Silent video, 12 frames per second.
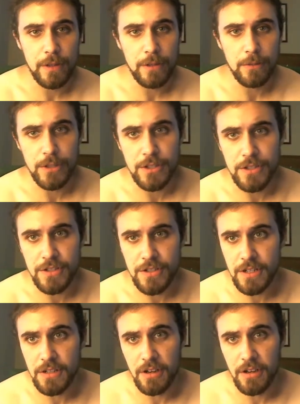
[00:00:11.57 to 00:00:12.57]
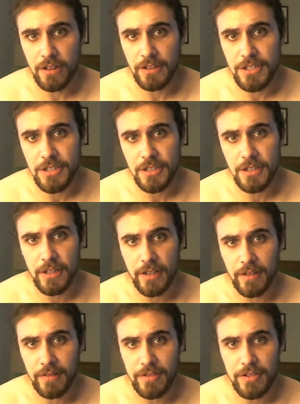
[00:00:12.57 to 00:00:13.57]
which is an ideology,
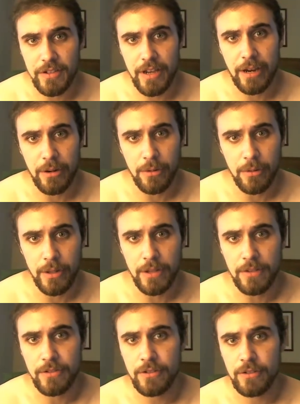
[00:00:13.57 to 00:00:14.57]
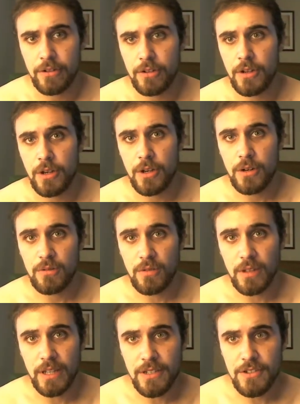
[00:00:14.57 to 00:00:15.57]
and how it
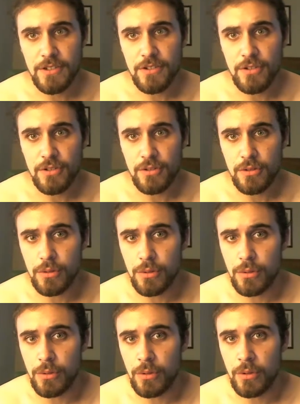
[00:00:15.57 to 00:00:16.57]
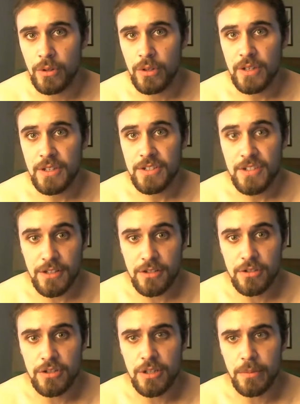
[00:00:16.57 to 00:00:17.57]
relates to
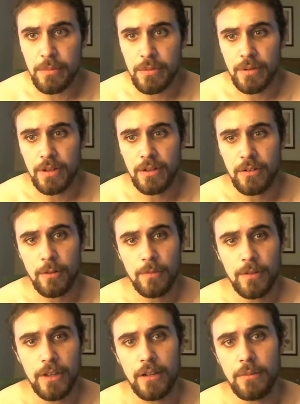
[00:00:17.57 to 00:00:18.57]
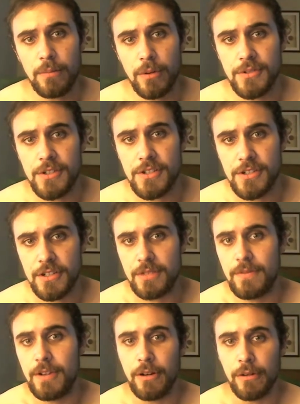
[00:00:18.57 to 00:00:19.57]
censorship, and hopefully I'll post this as
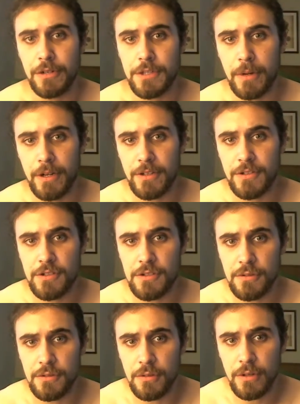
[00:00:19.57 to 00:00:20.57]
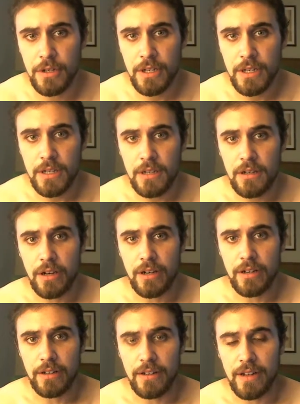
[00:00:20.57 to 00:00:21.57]
a video response to
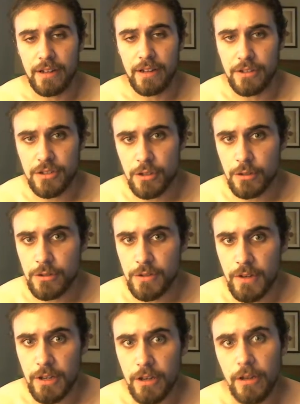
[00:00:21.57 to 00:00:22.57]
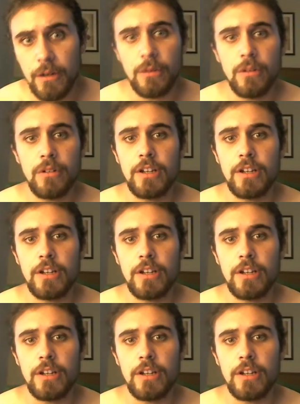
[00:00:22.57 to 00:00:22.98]
an Alex Jones video